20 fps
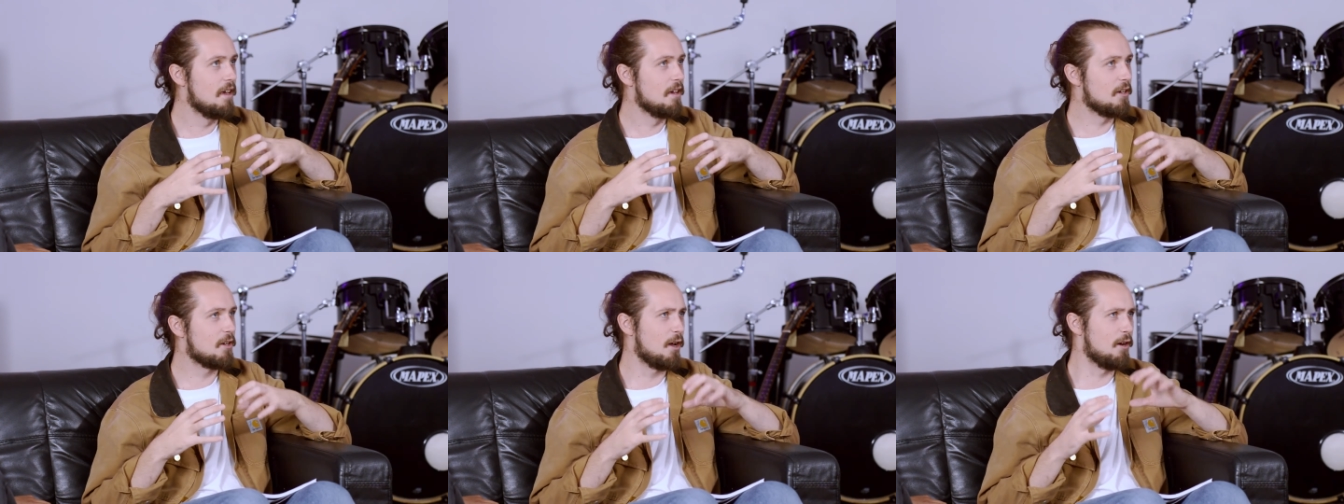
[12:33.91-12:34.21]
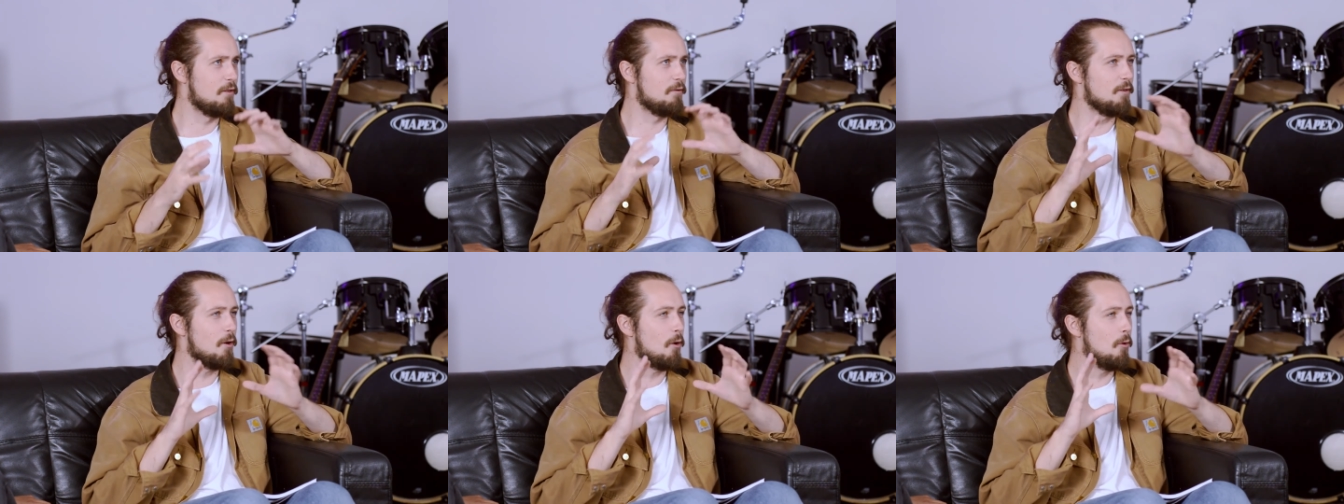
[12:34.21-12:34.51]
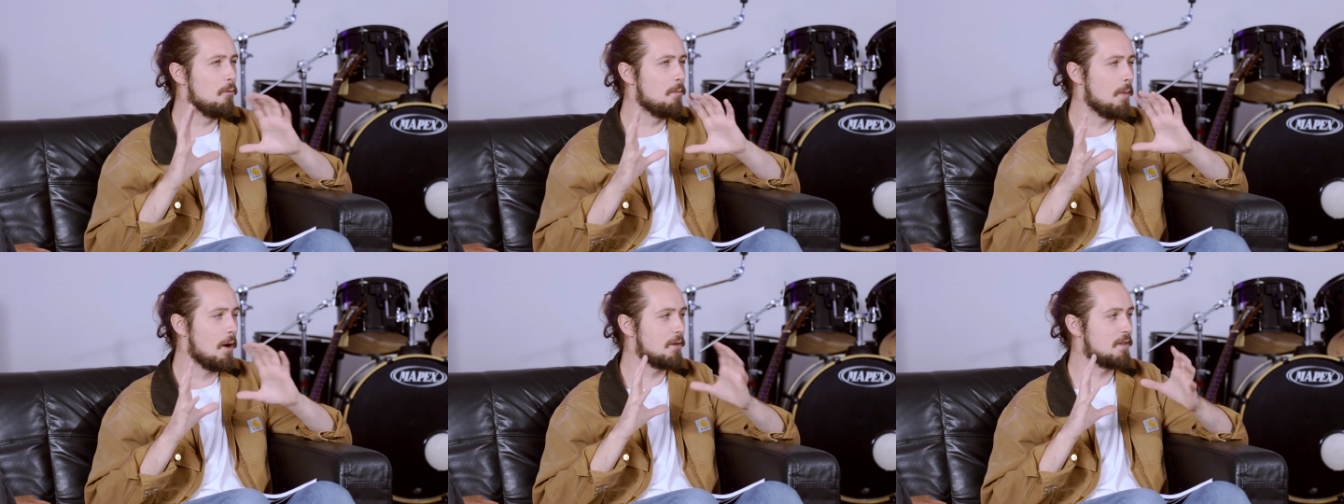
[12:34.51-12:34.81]
kind of
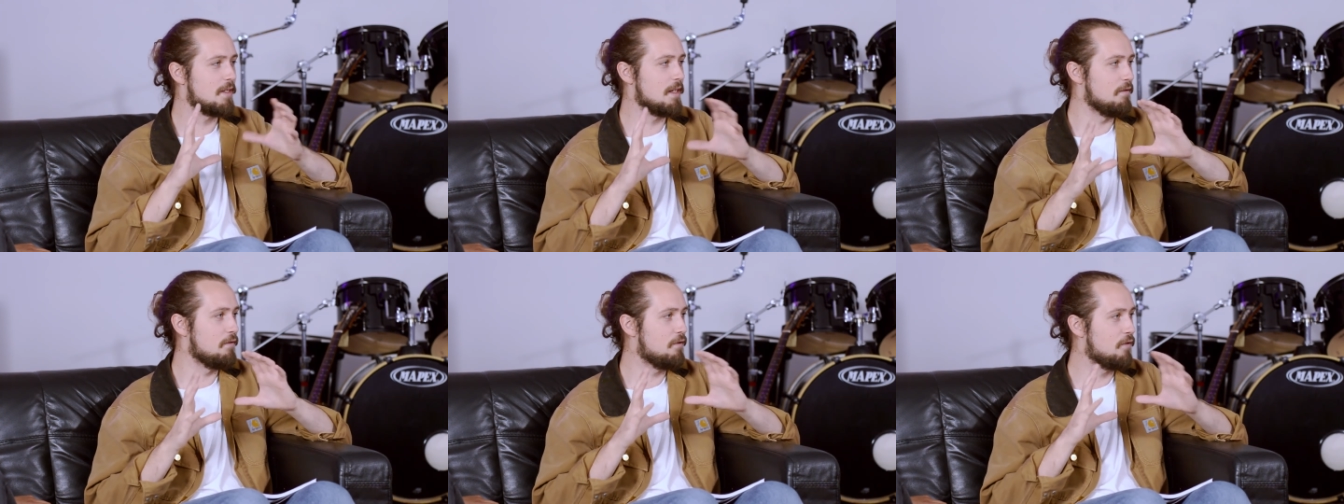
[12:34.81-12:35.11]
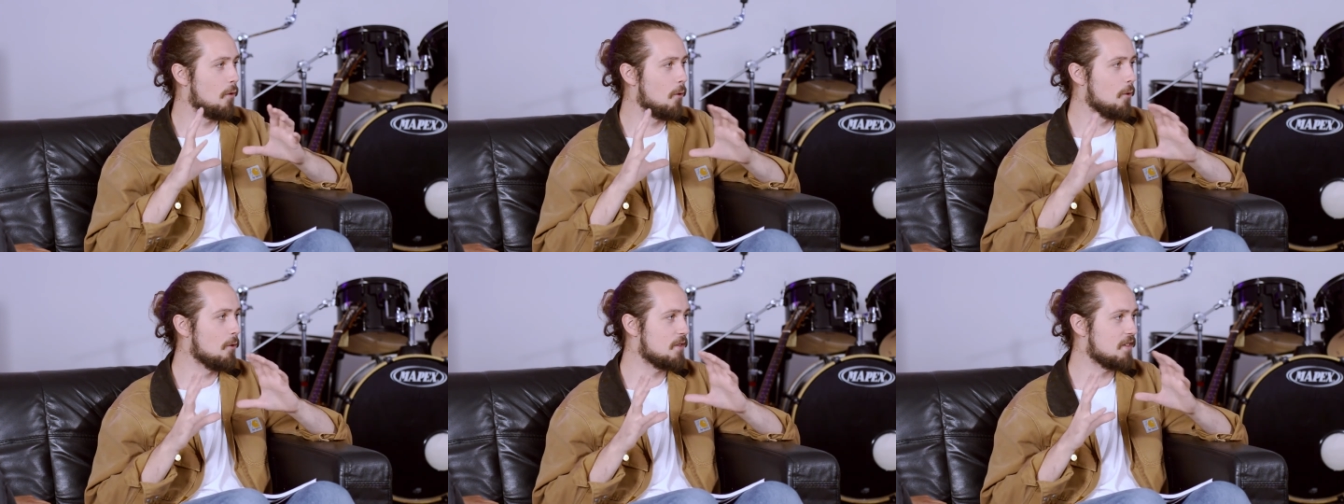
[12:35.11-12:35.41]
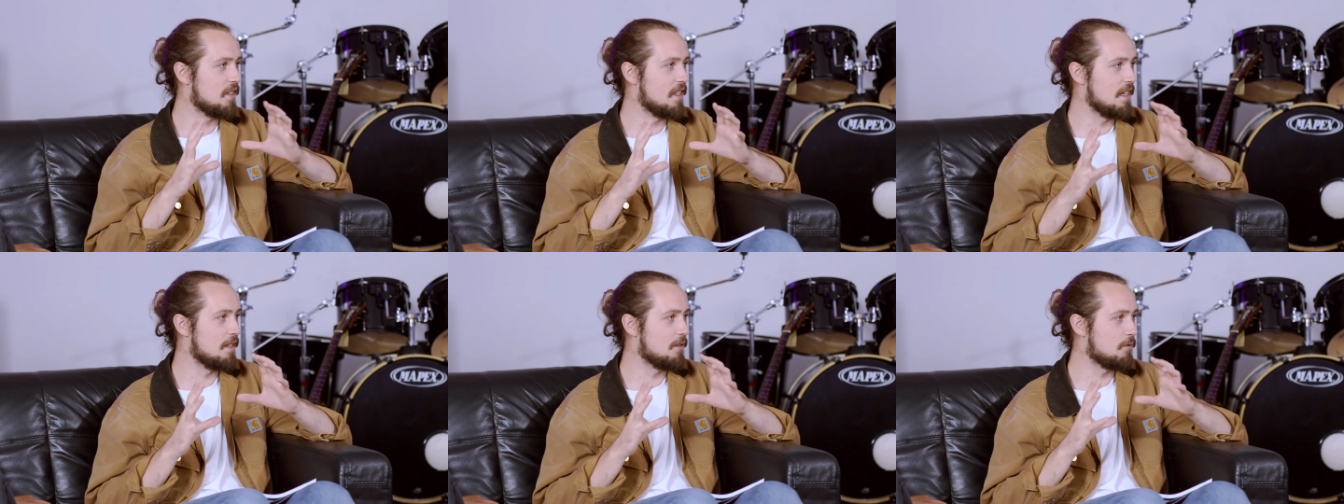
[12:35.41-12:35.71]
almost enforce
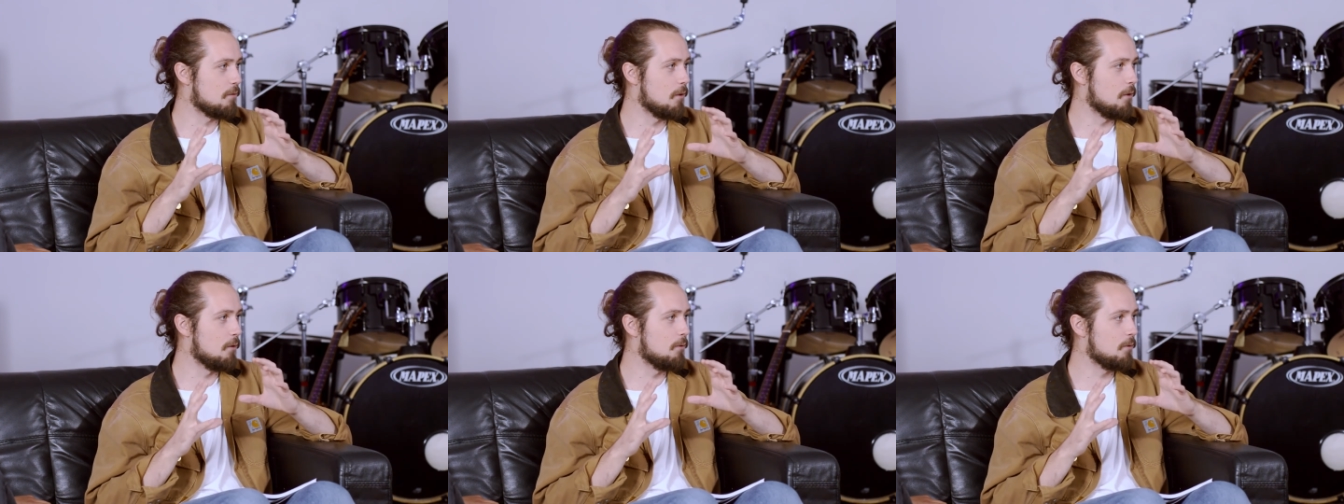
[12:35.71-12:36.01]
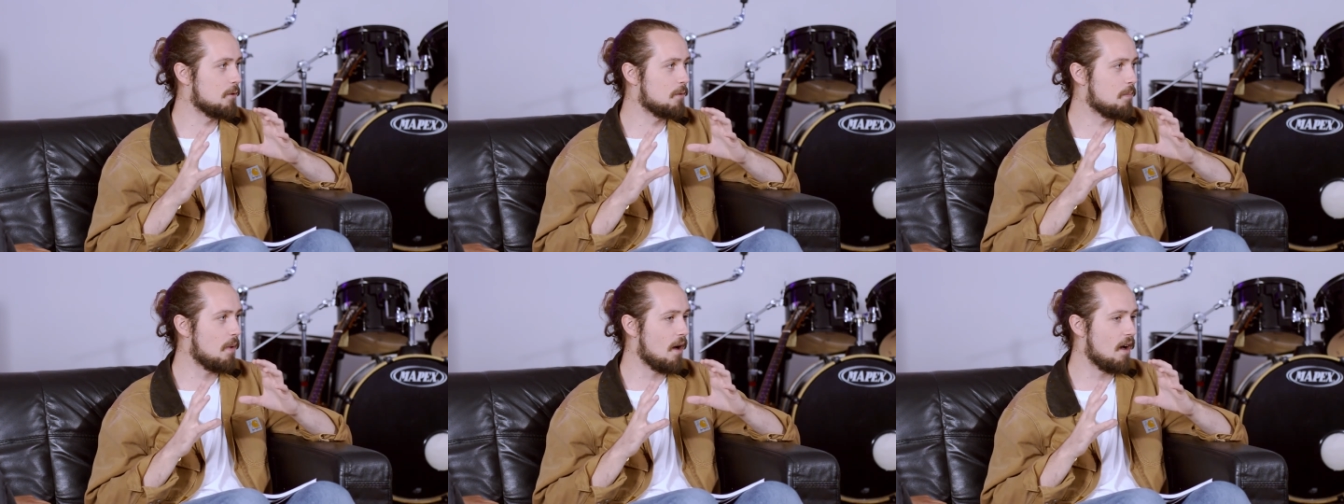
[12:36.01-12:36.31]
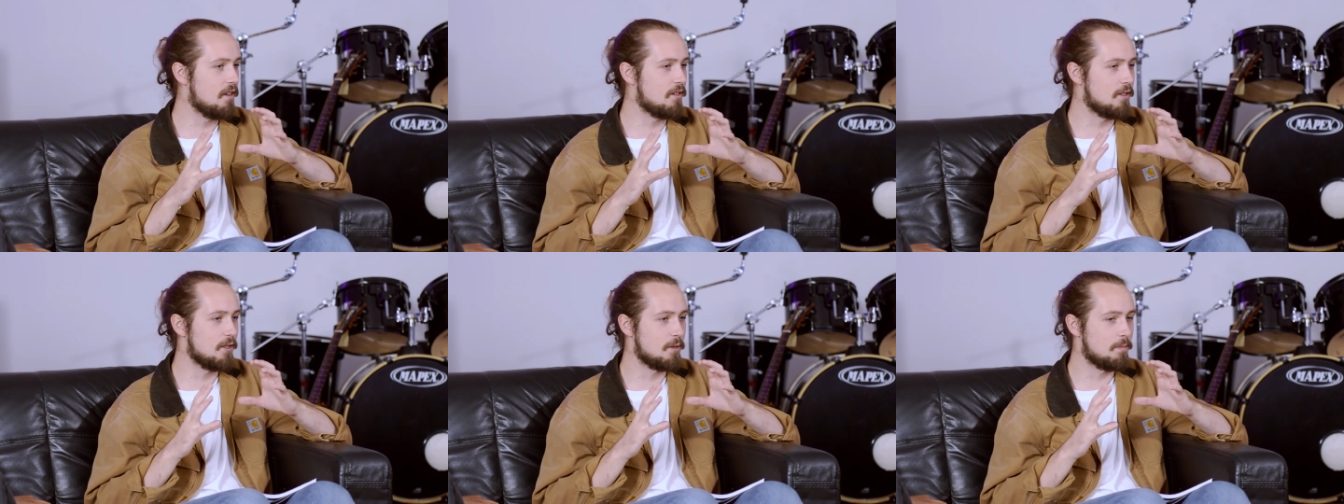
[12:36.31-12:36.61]
these rules
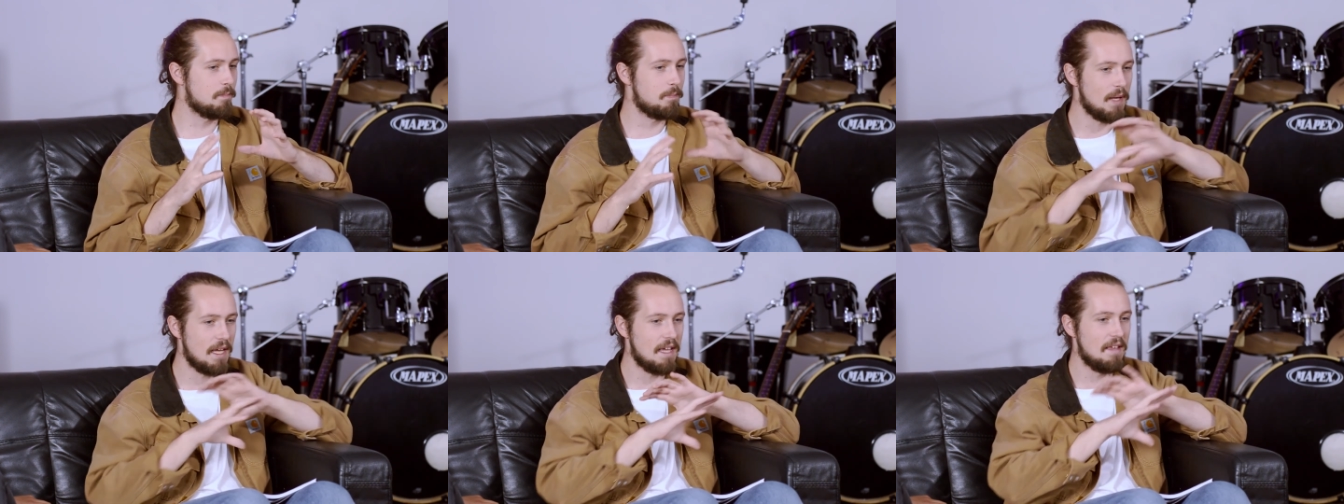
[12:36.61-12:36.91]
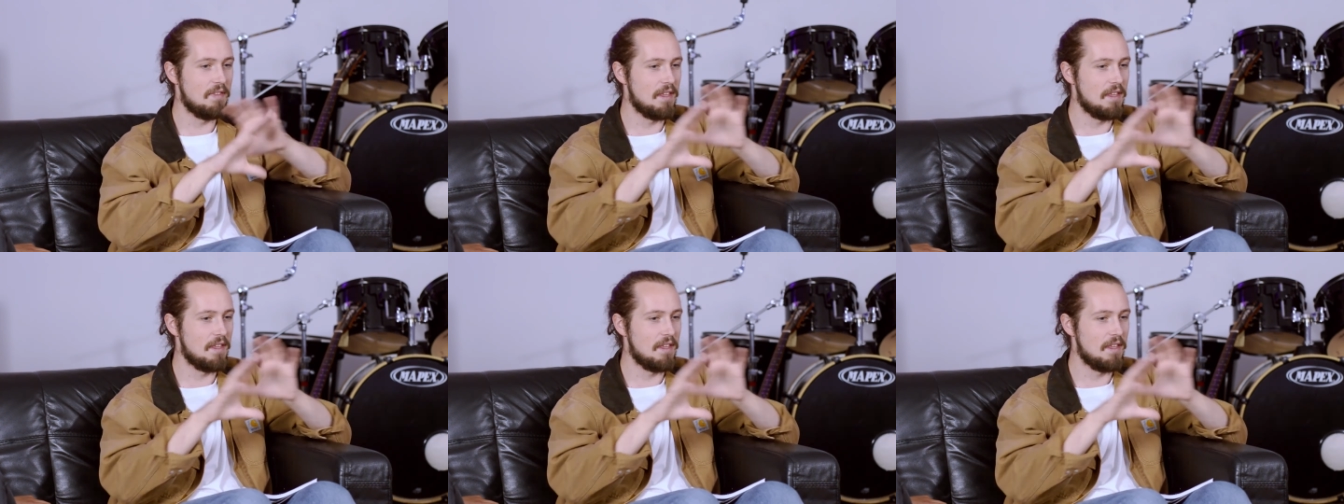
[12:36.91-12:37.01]
by just being